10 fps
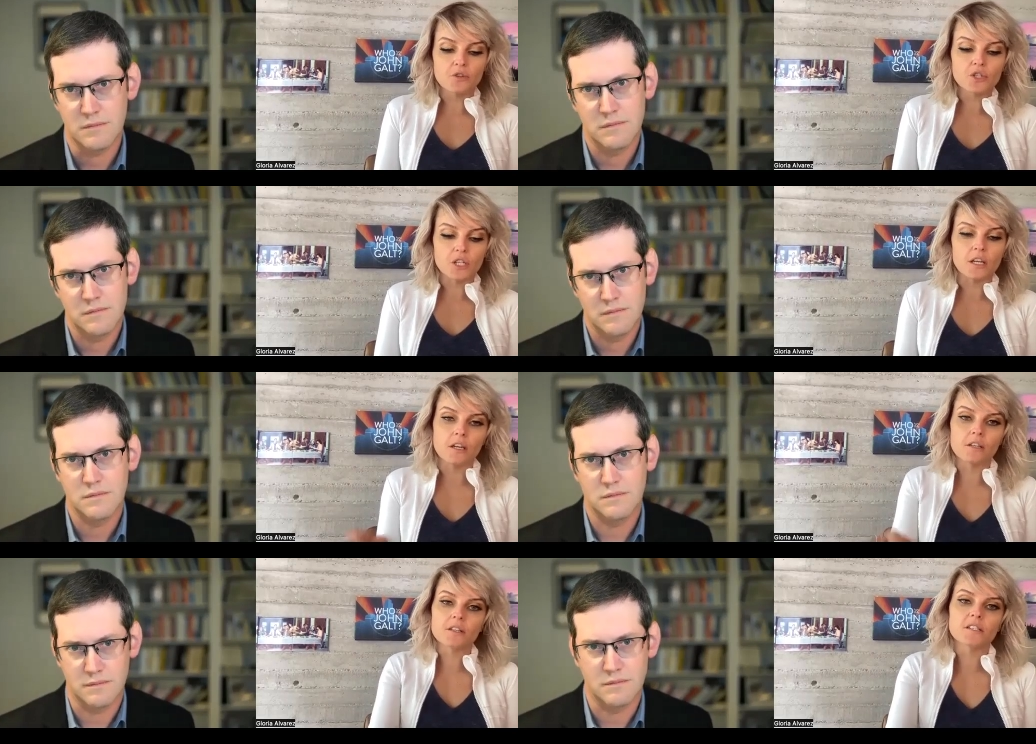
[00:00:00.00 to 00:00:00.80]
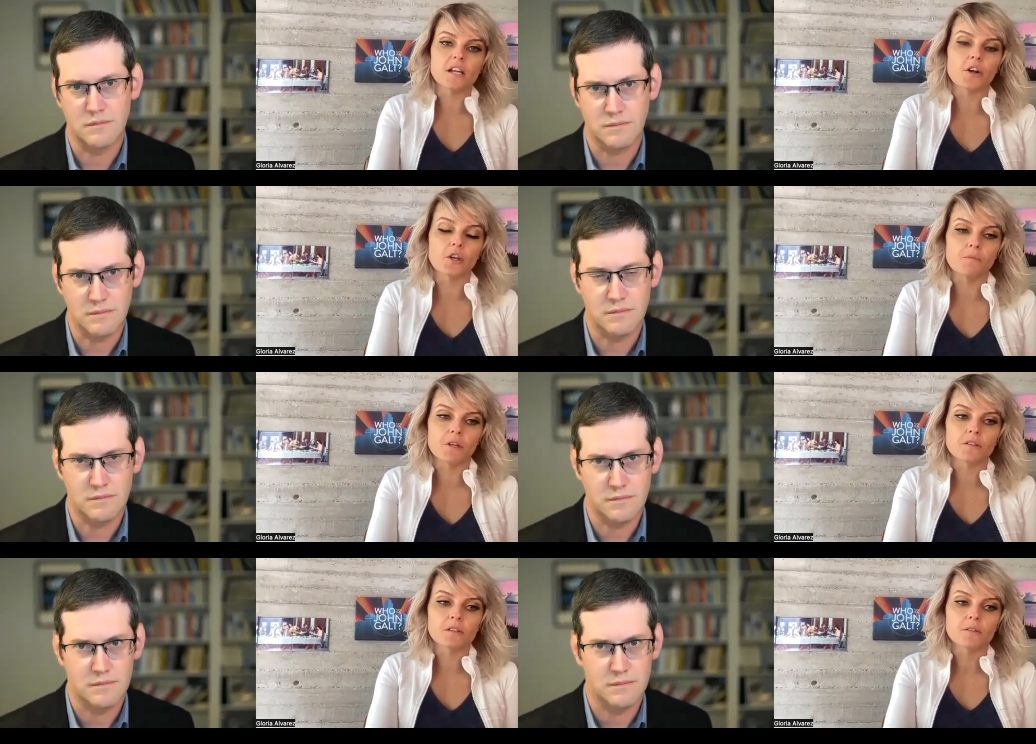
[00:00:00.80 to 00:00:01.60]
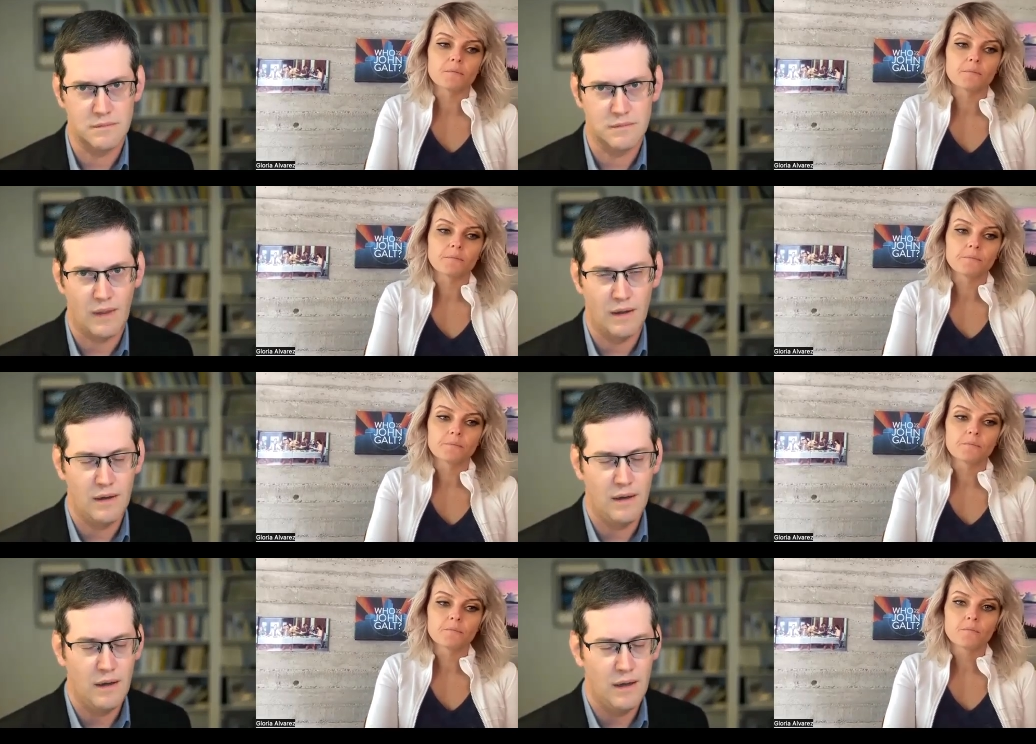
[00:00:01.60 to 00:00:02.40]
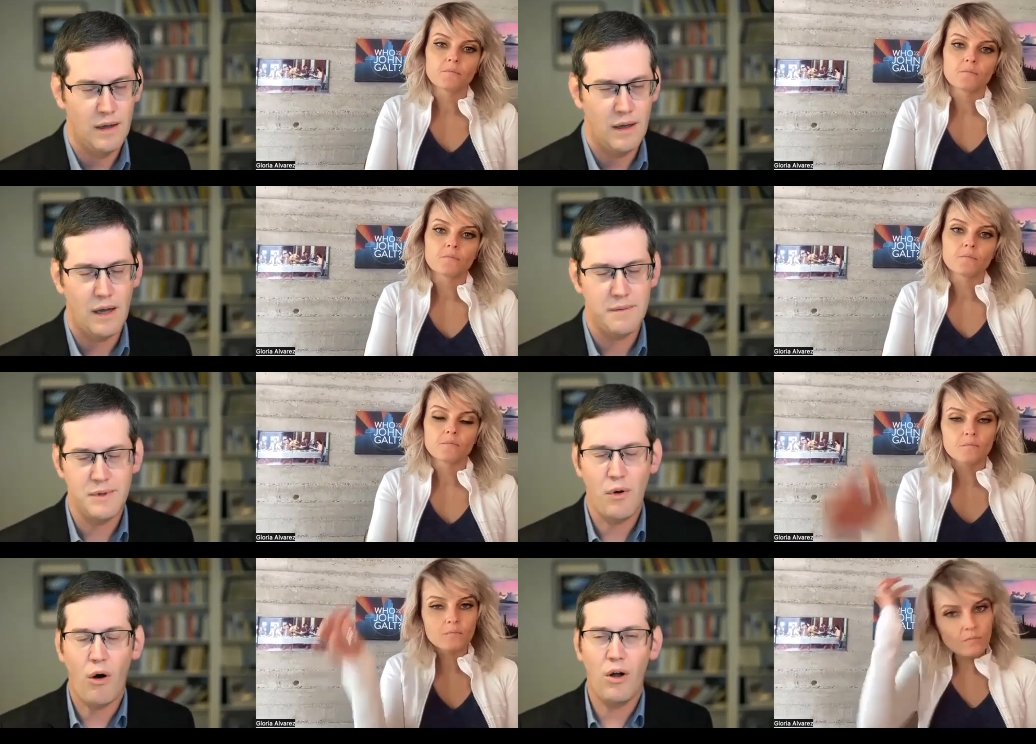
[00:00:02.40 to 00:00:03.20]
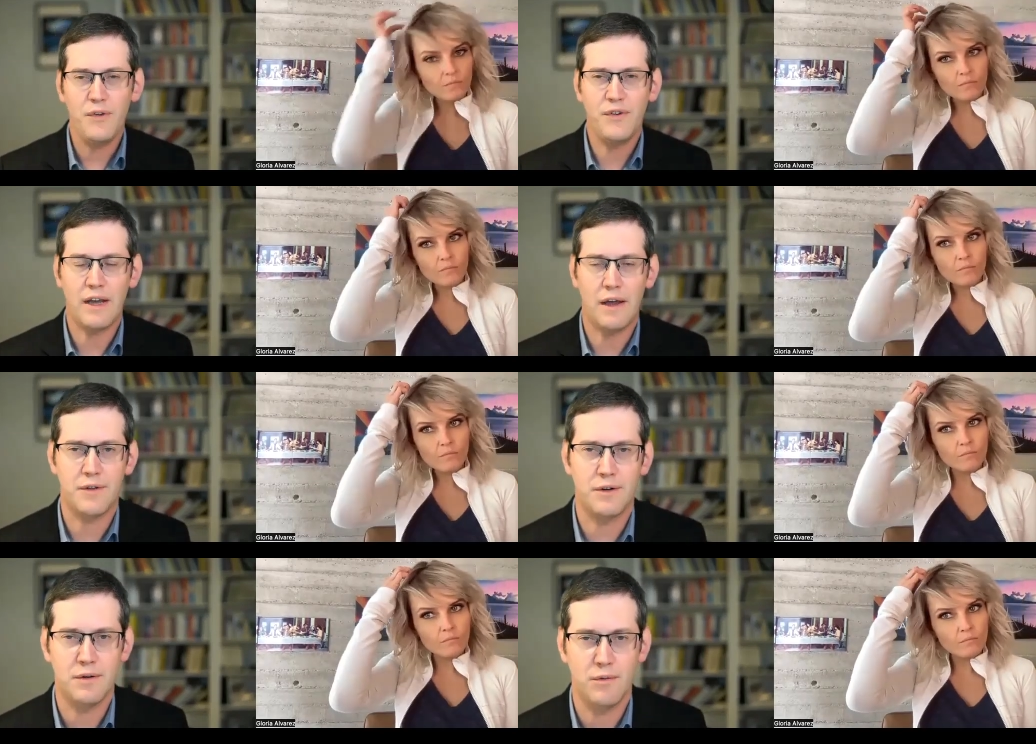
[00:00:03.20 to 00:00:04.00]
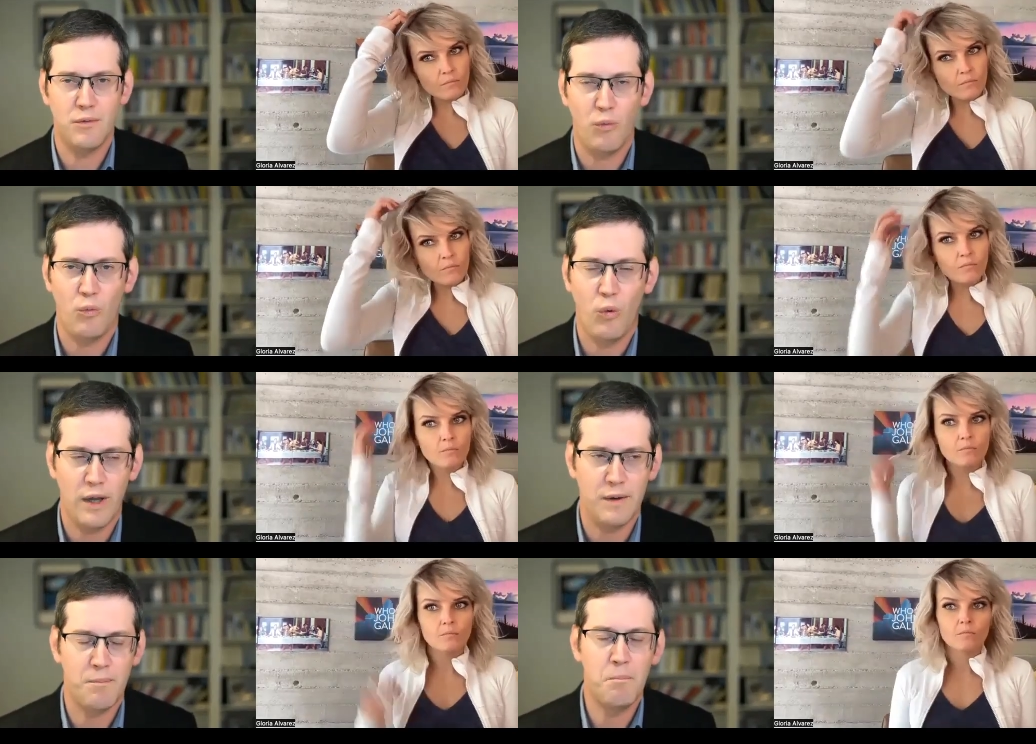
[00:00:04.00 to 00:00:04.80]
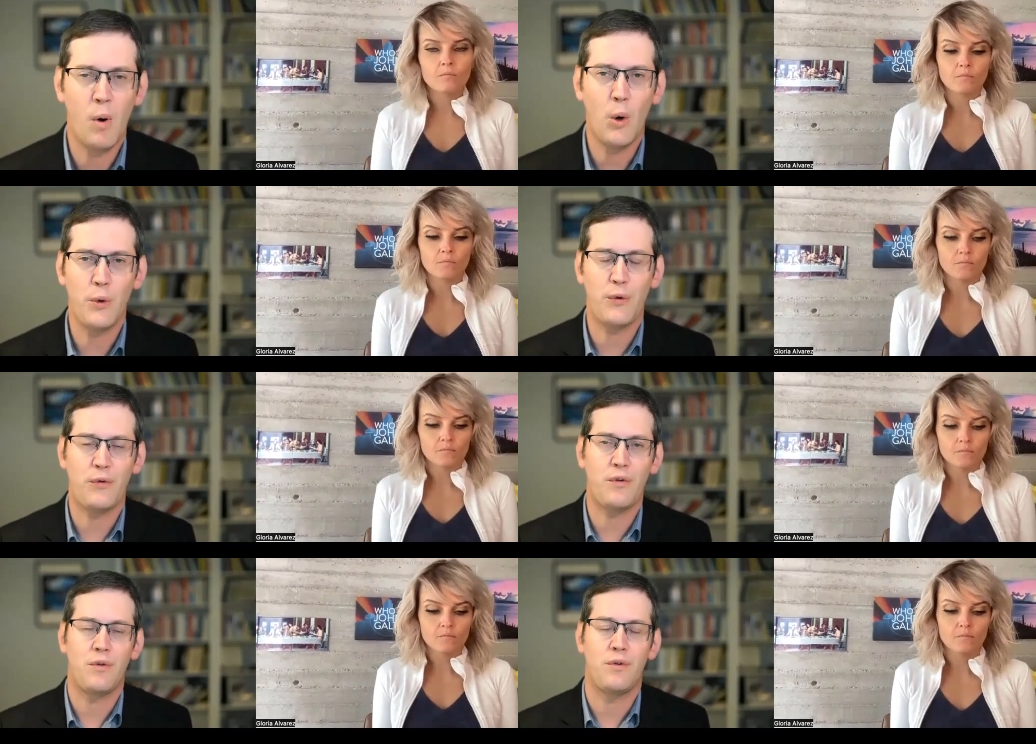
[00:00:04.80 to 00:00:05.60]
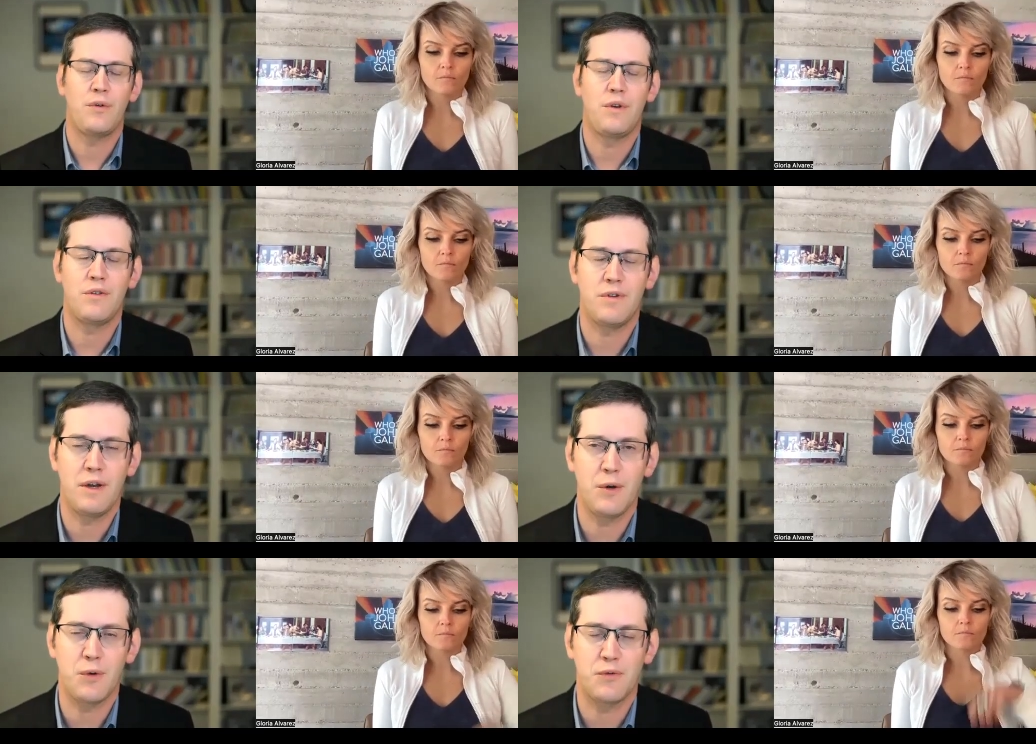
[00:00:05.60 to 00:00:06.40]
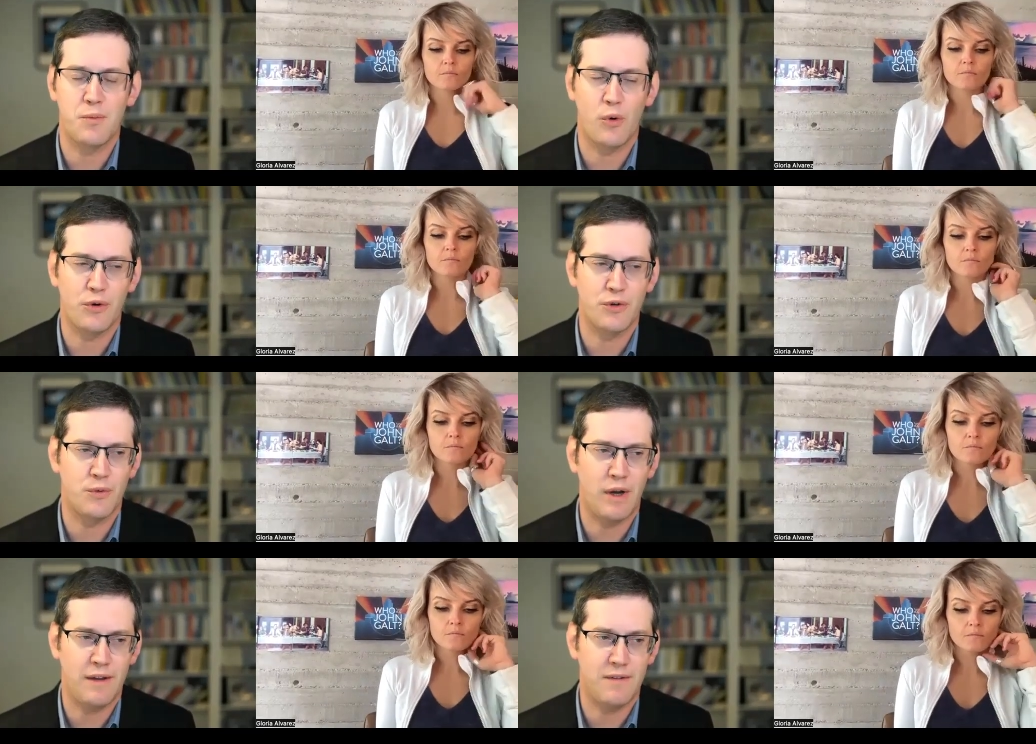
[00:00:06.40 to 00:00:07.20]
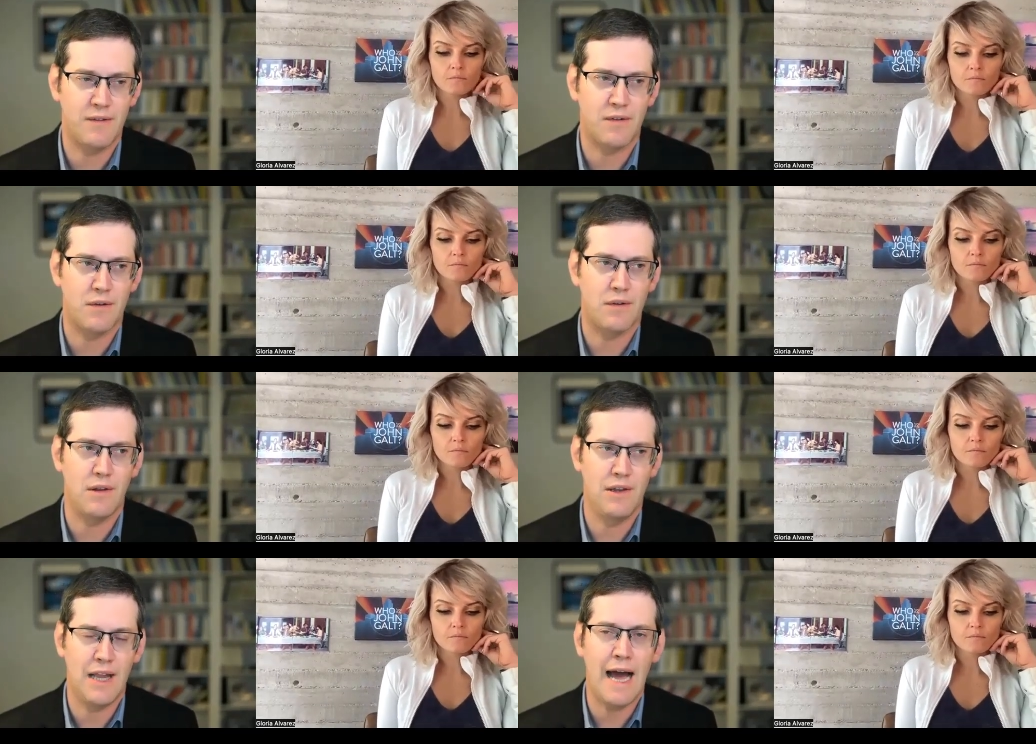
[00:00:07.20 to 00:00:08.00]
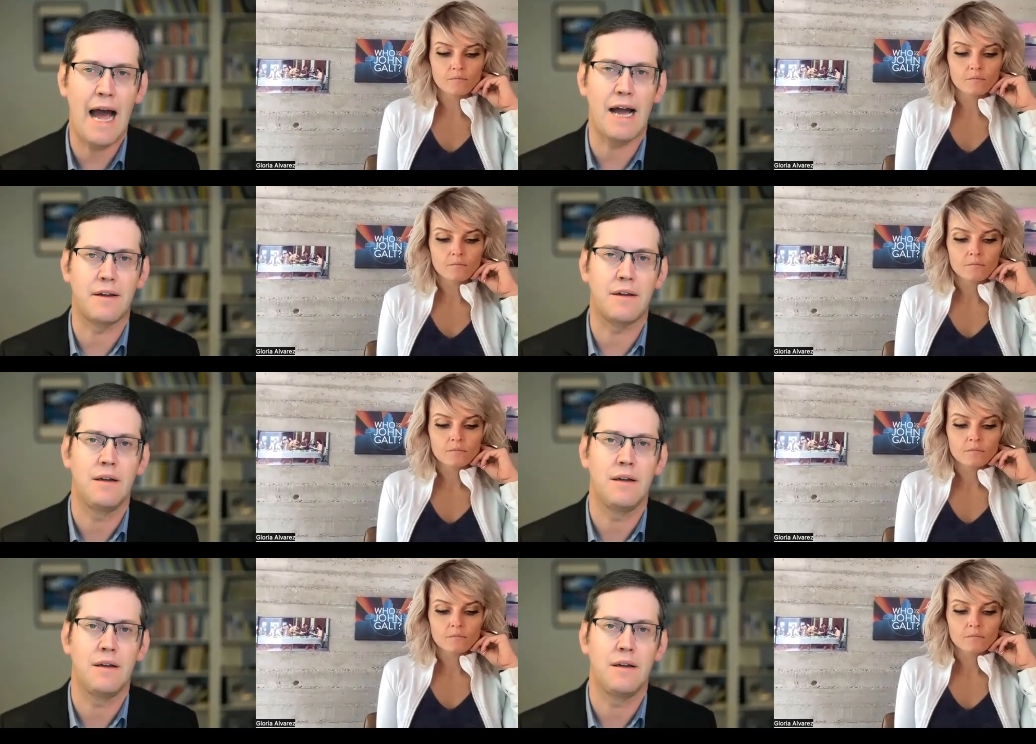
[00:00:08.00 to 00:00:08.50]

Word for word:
Speaker 1: you see in these arguments?
Speaker 2: altogether, what most defenders of abortion rights lack